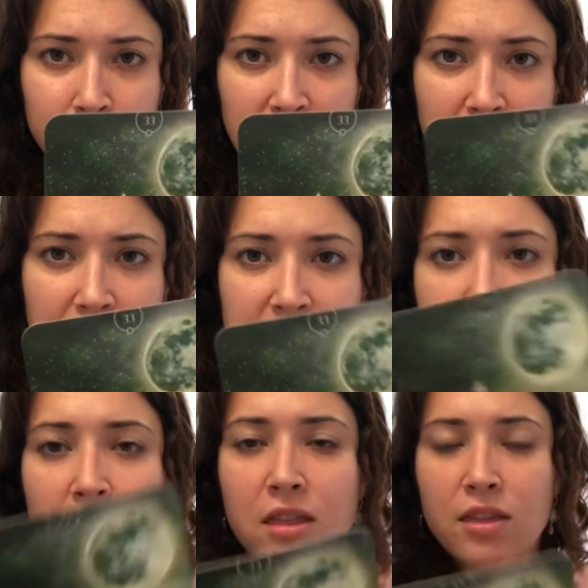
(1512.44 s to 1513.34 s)
Like
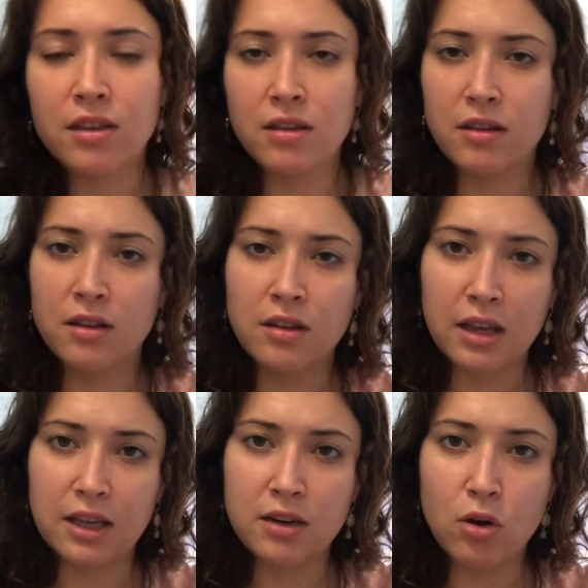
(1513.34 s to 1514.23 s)
death
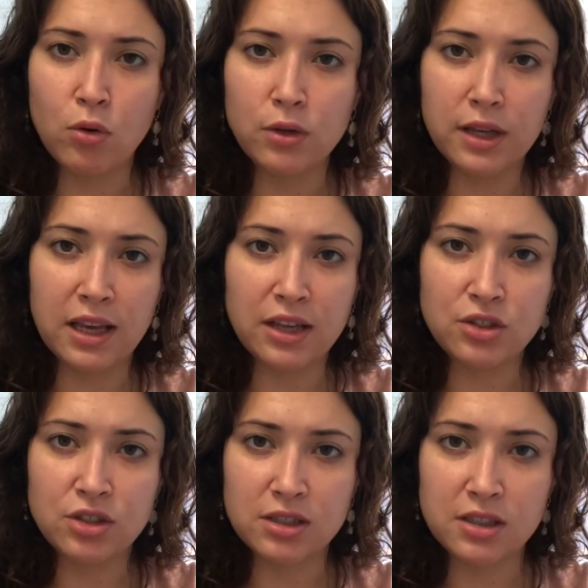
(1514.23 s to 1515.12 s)
and old age
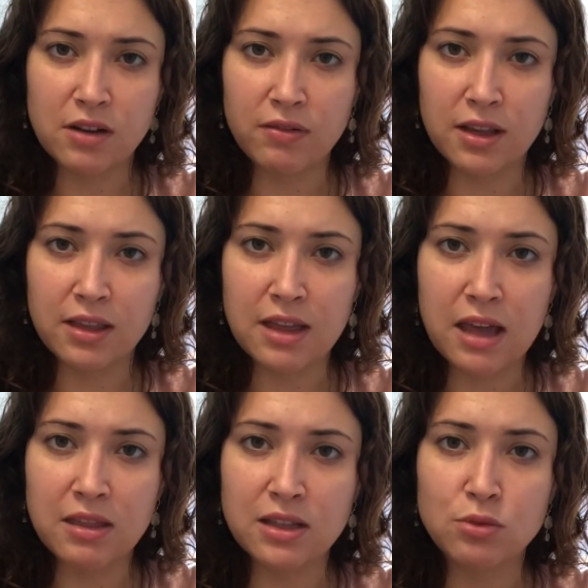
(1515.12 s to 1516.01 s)
and stuff like
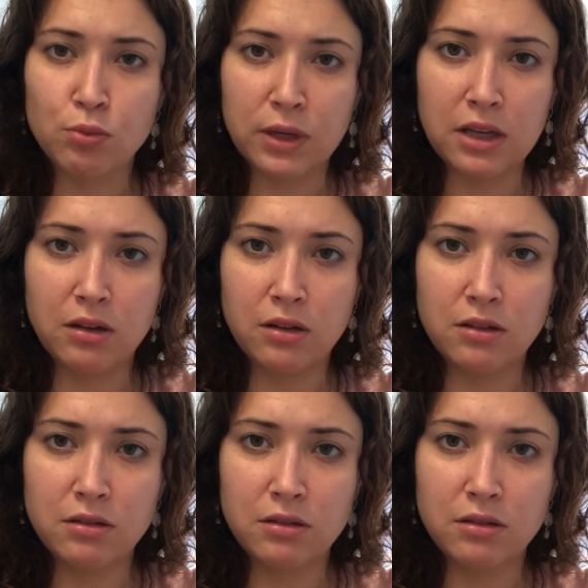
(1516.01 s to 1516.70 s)
that. That's real.